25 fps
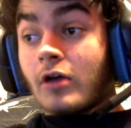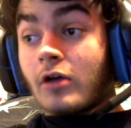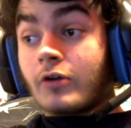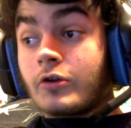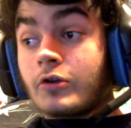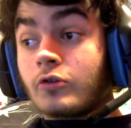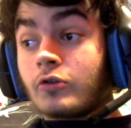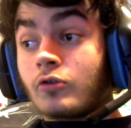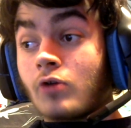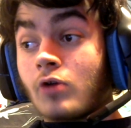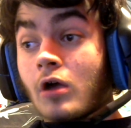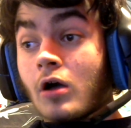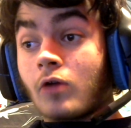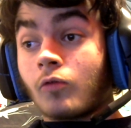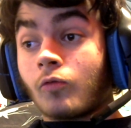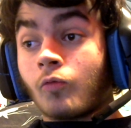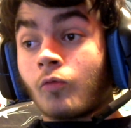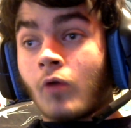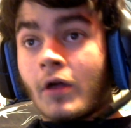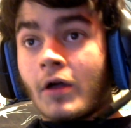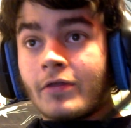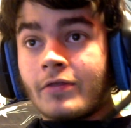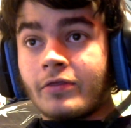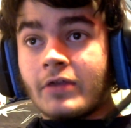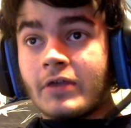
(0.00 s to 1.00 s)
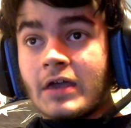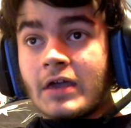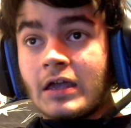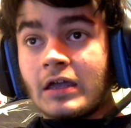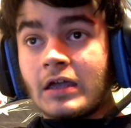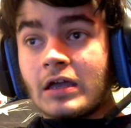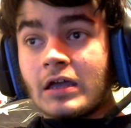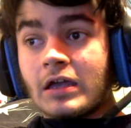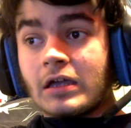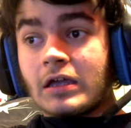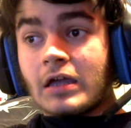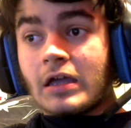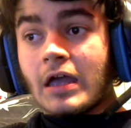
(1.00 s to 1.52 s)
you one
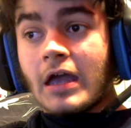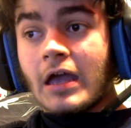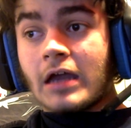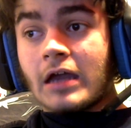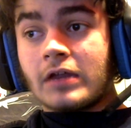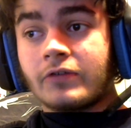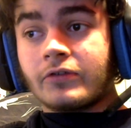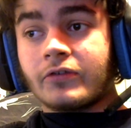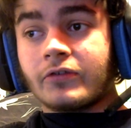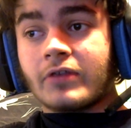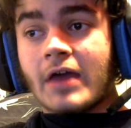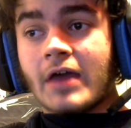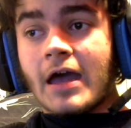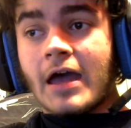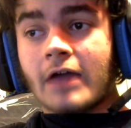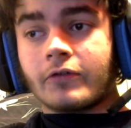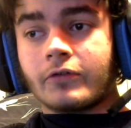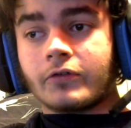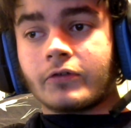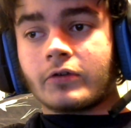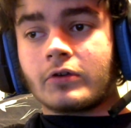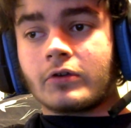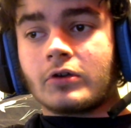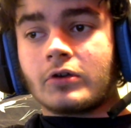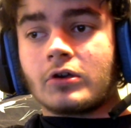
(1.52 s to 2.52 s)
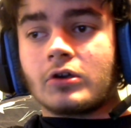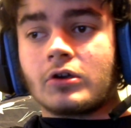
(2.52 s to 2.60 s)
thing, and it's that